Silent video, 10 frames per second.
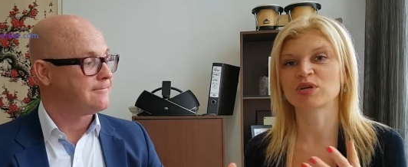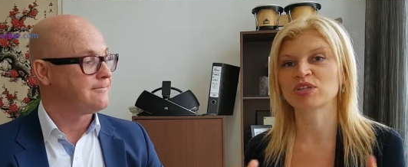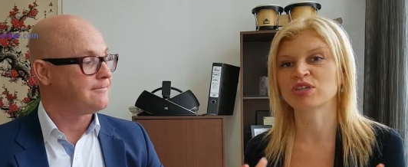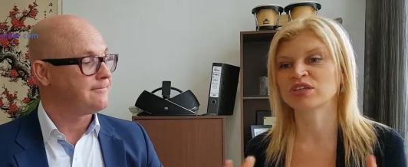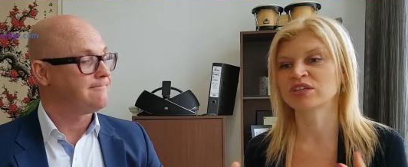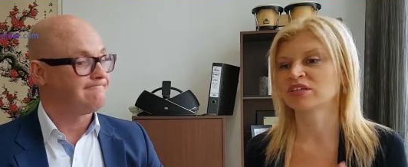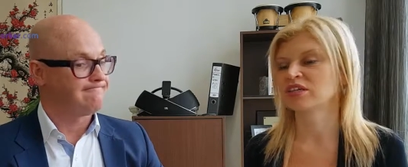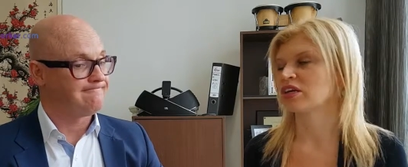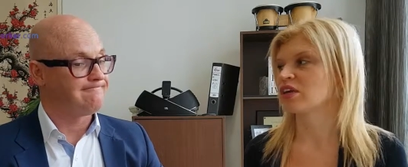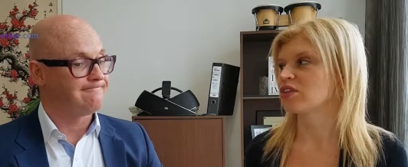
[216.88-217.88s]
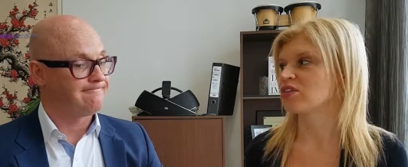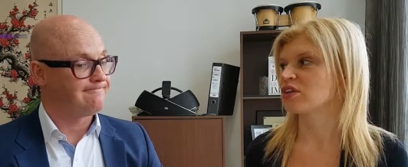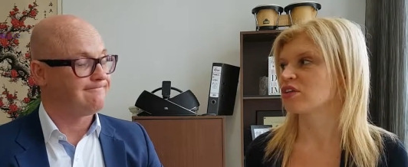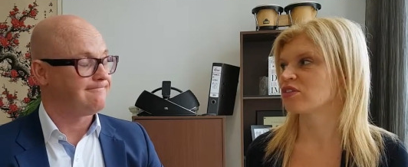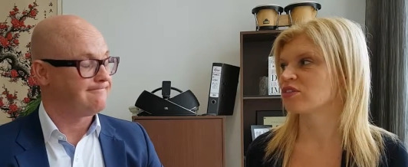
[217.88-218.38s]
Speaker 1: one of the
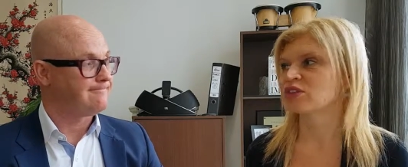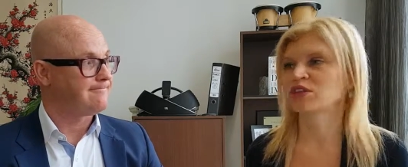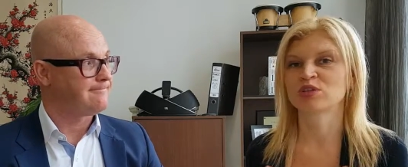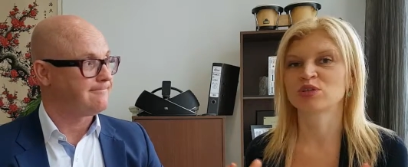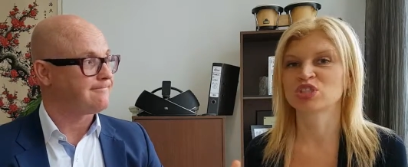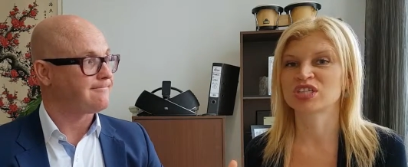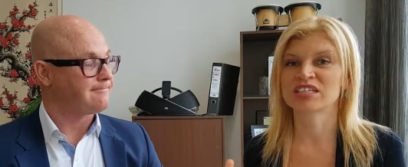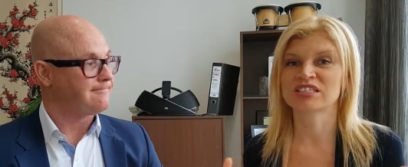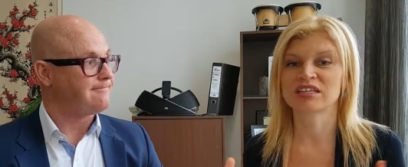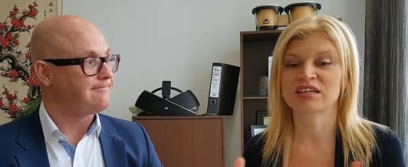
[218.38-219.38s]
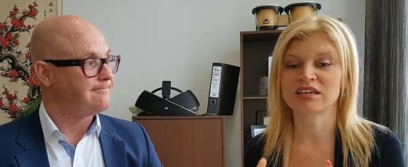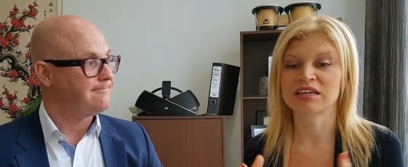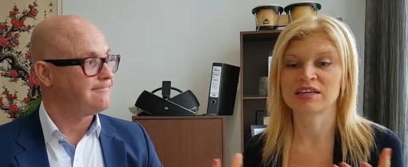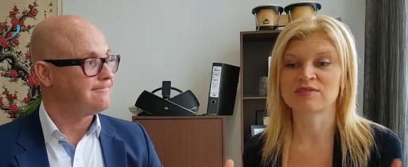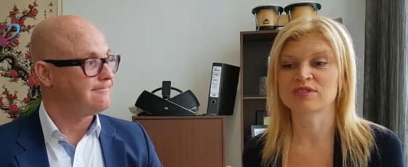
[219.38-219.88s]
the, the huge things
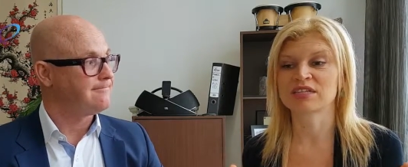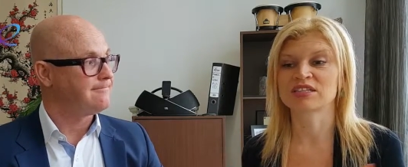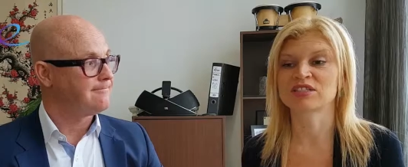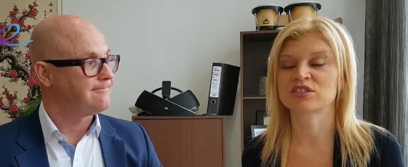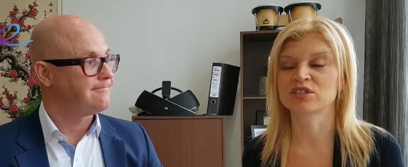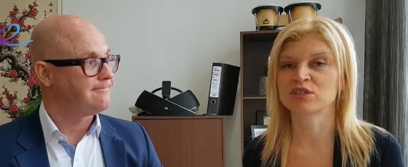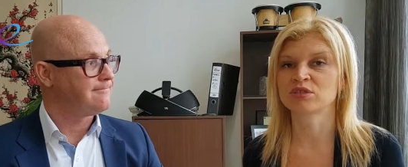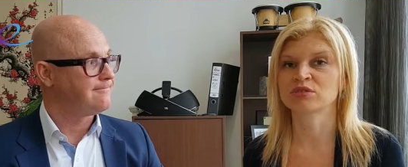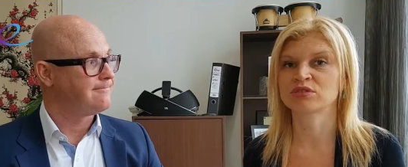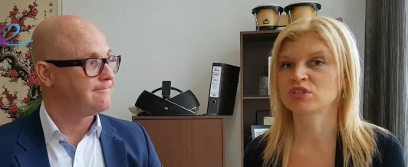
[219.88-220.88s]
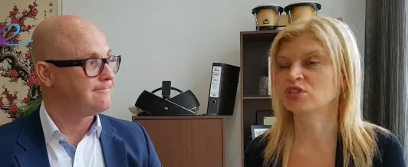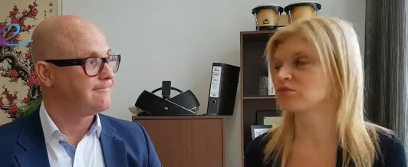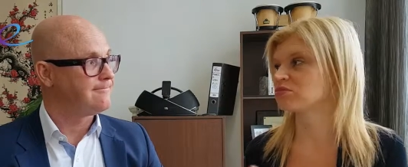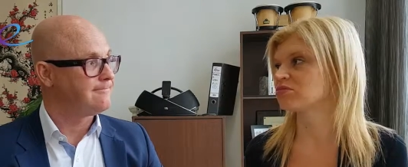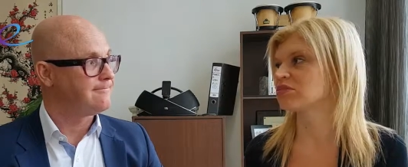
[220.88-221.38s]
that leaves things to
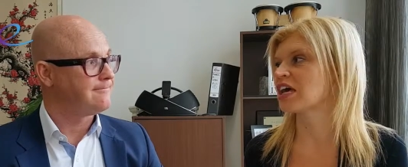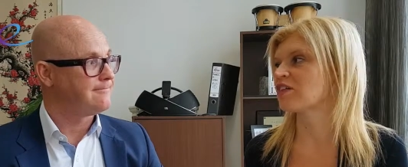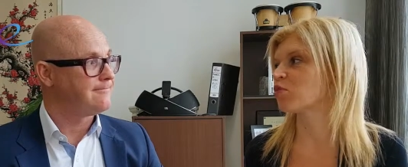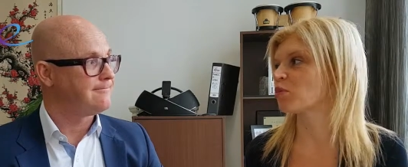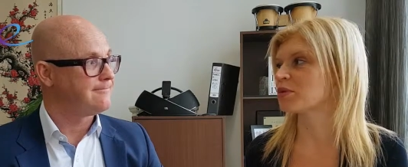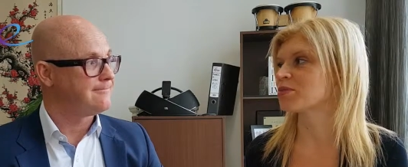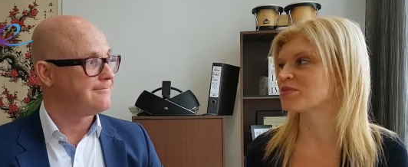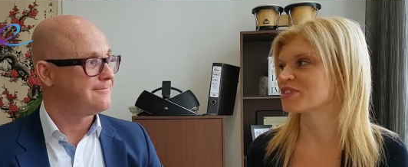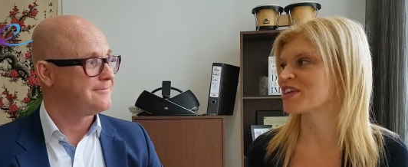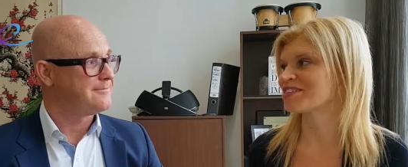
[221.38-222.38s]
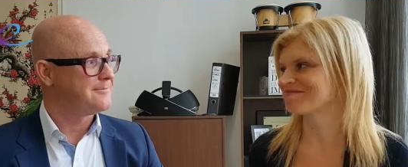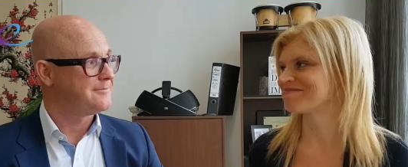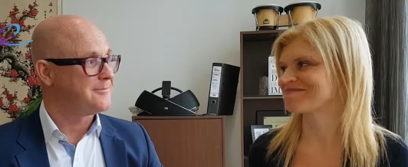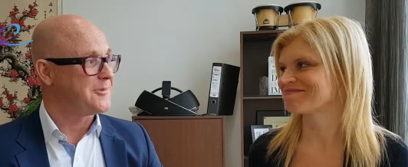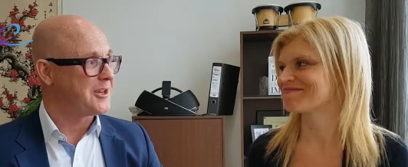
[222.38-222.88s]
to, to have problems. So,
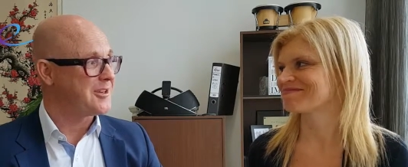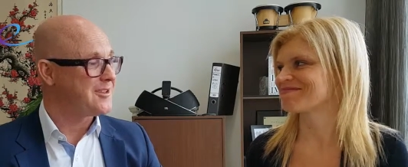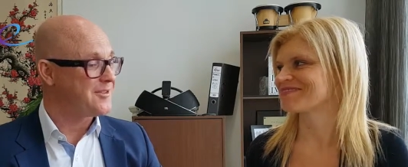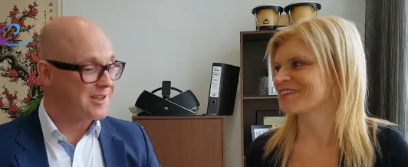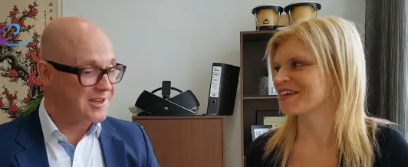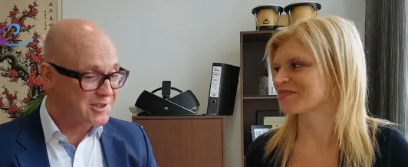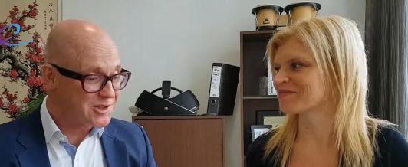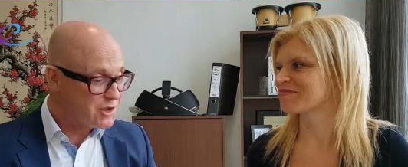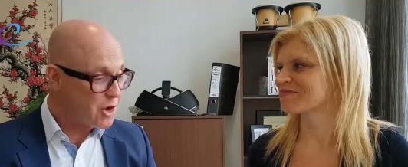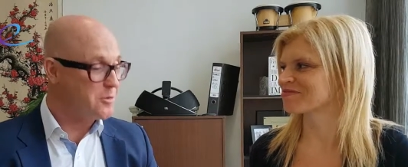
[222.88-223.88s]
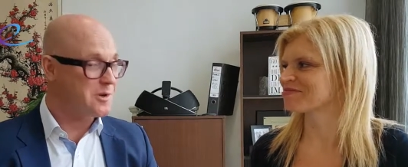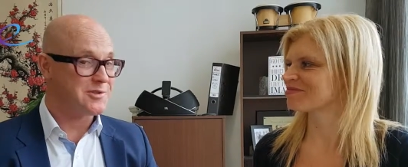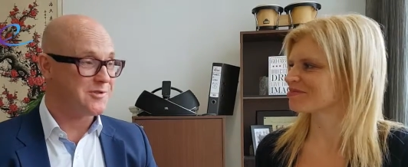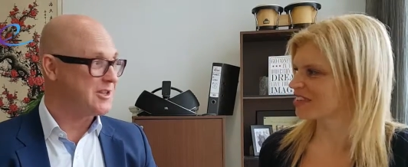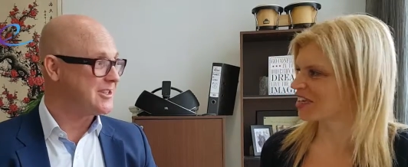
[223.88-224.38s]
Speaker 2: Nicola, thanks yeah. so
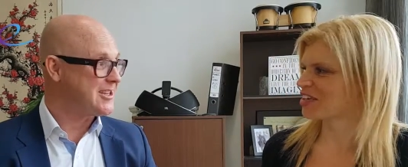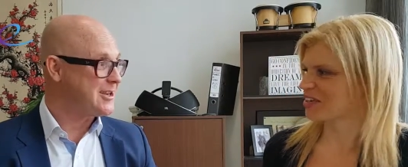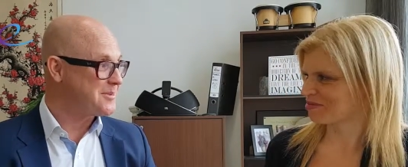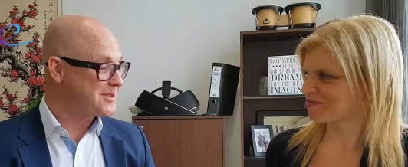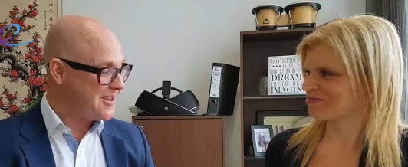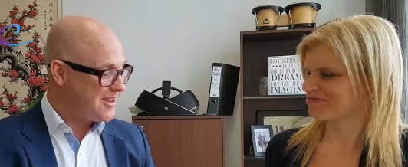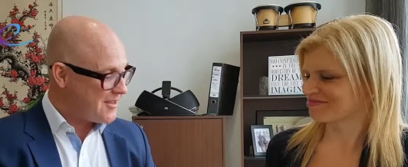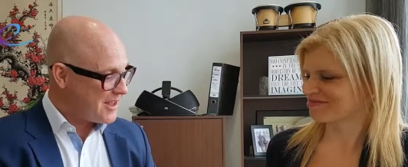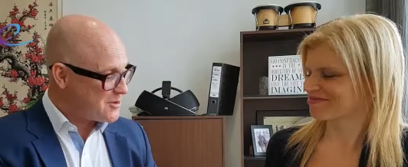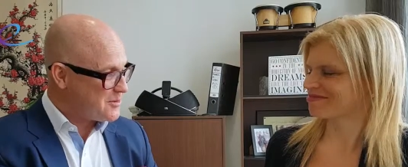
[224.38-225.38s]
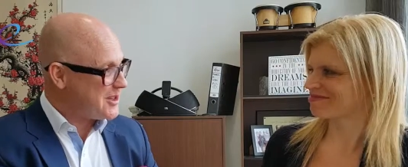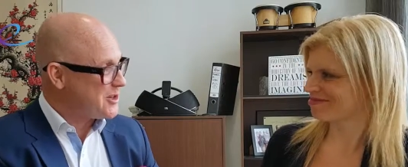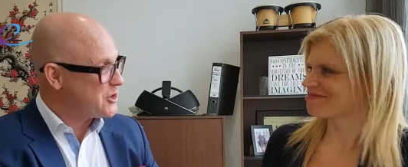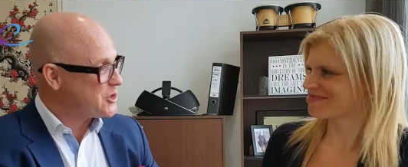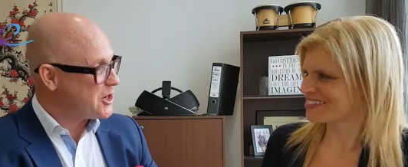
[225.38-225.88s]
much for your Thank tips. You. Thanks for
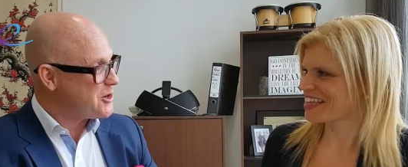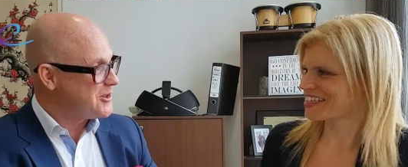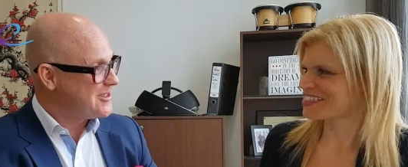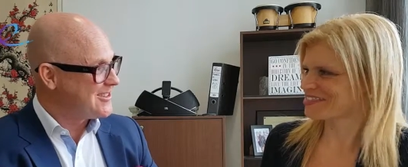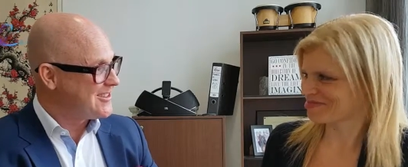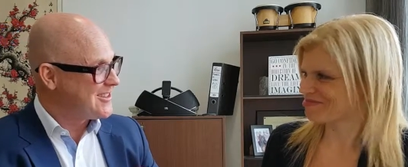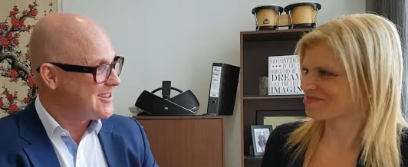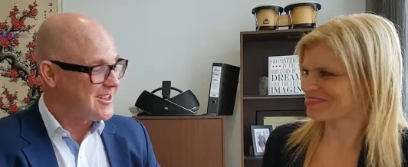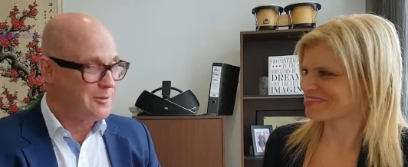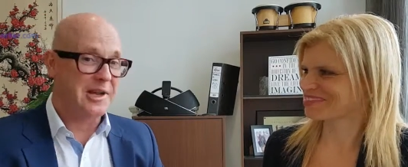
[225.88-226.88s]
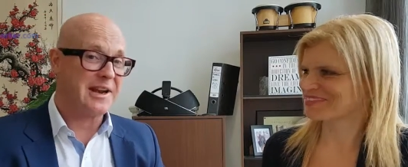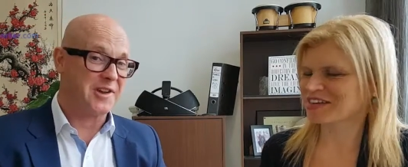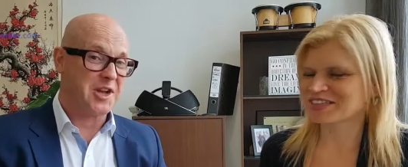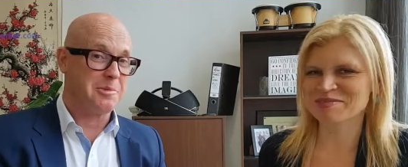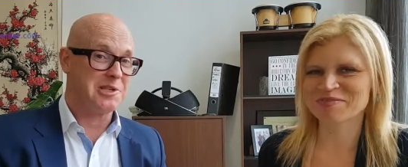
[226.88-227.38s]
being on the show. Thanks. We're going
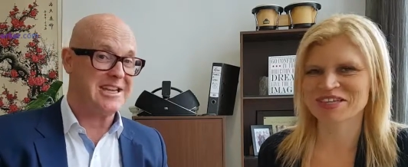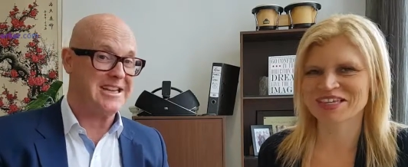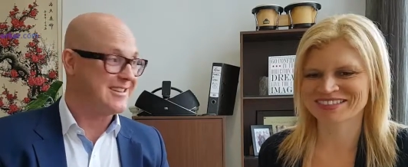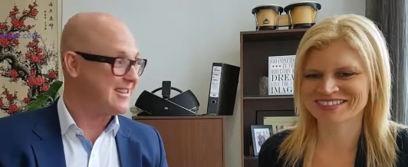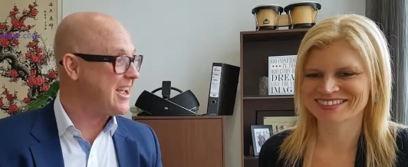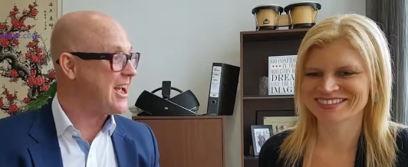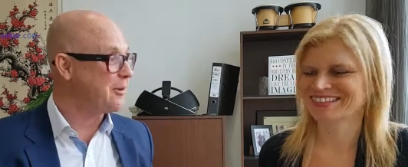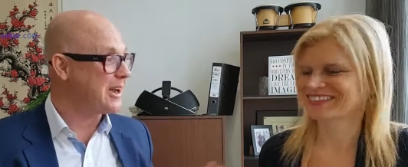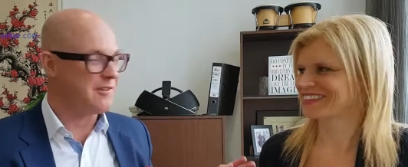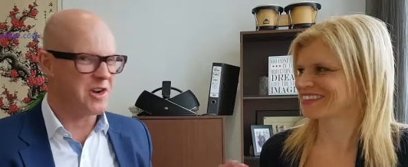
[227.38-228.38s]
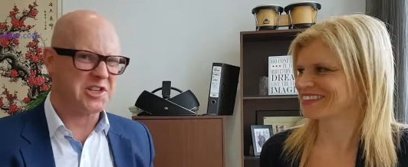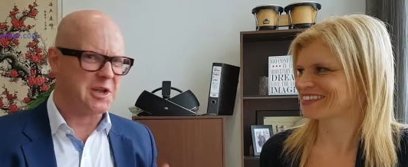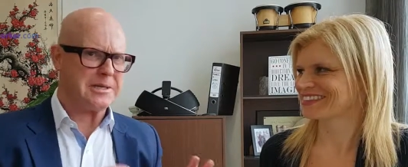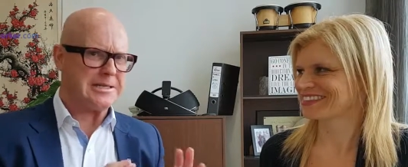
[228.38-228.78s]
to have a cup of tea. Yeah, we're going to have a nice cup